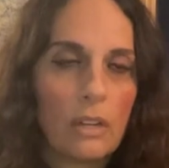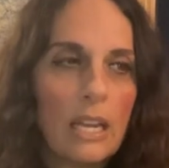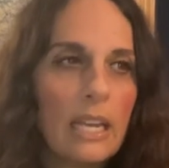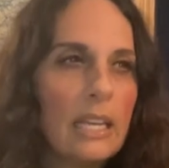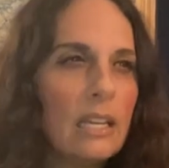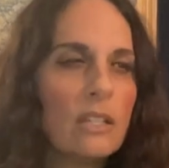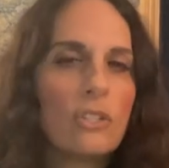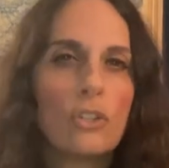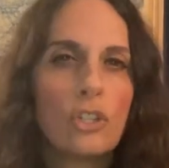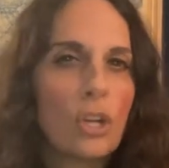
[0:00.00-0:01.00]
He is
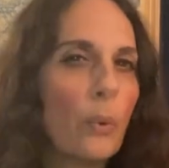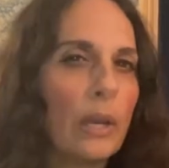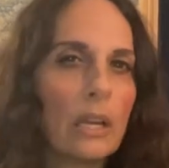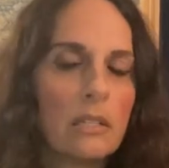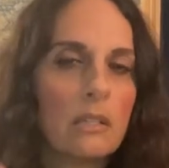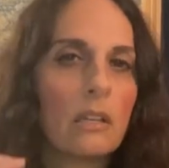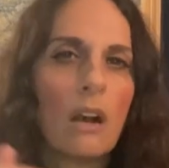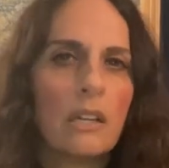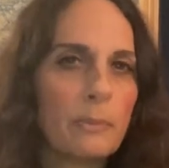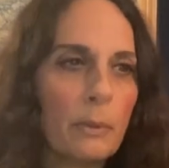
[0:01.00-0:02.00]
showing us the
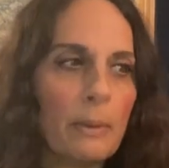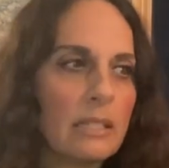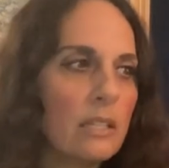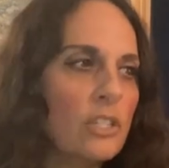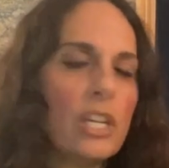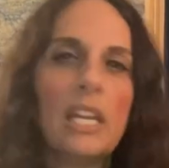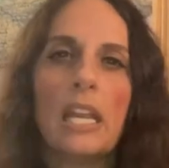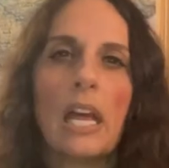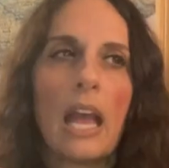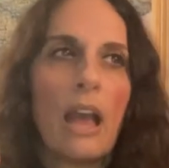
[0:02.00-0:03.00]
gospel message in
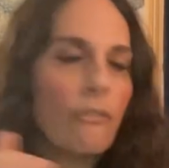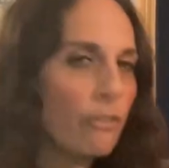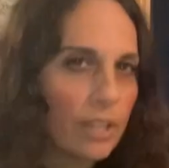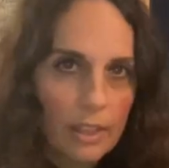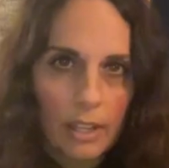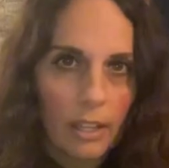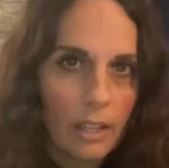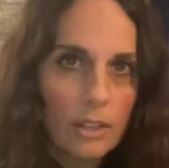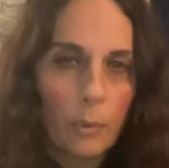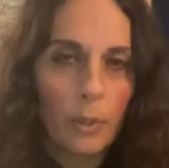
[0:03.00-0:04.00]
everything
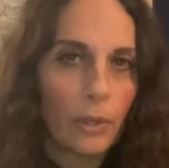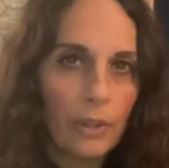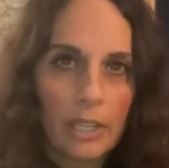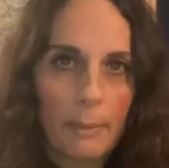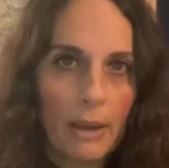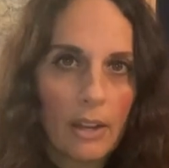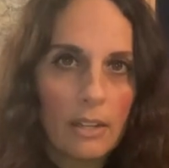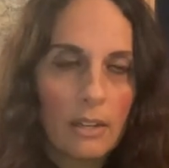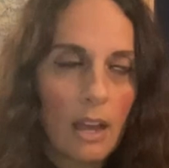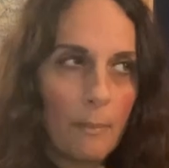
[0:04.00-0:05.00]
that we're learning about
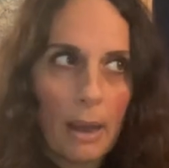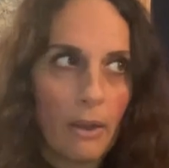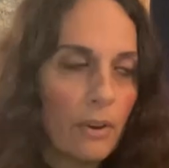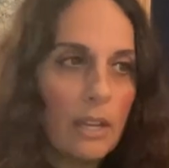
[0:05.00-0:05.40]
it, about.